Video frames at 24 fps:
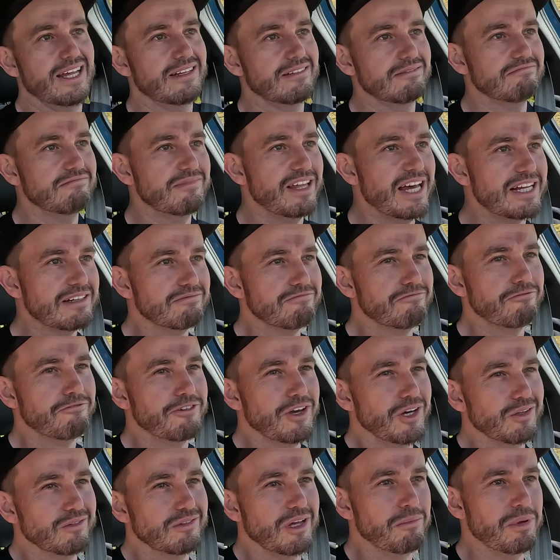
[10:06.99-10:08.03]
and that
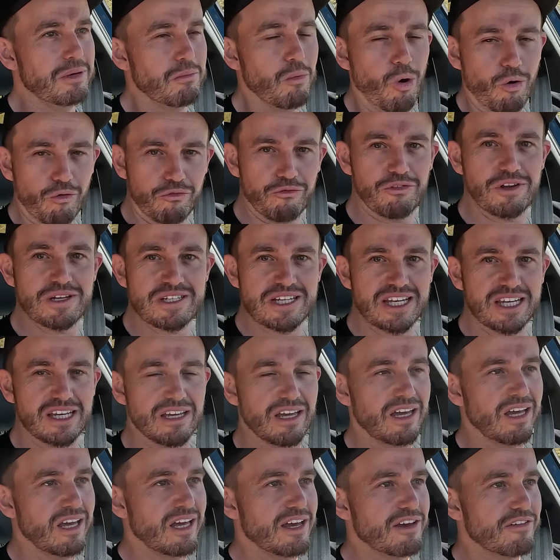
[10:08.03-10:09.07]
felt a bit more
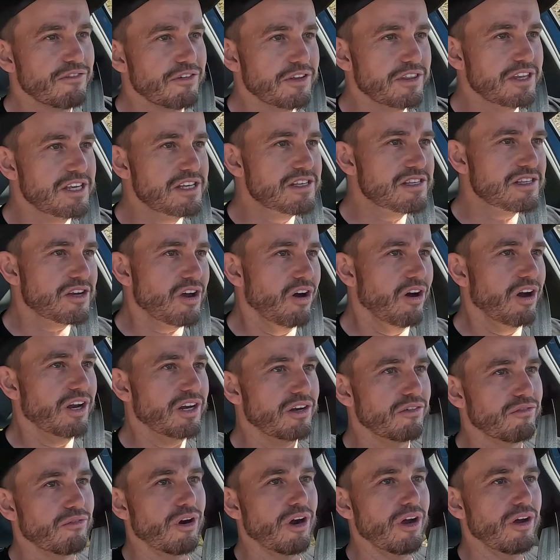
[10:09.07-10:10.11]
fitting for this kind
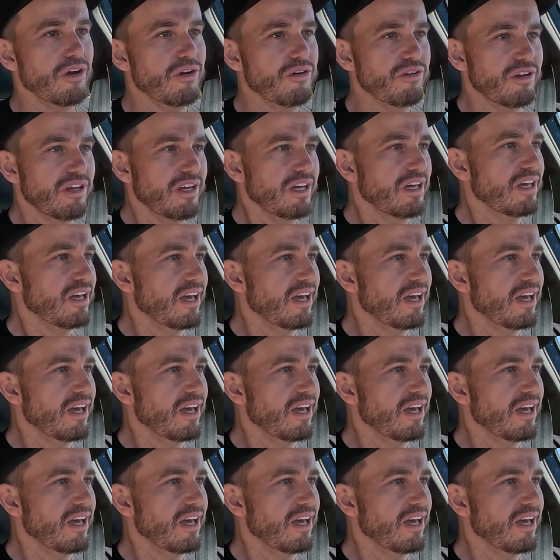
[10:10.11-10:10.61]
of road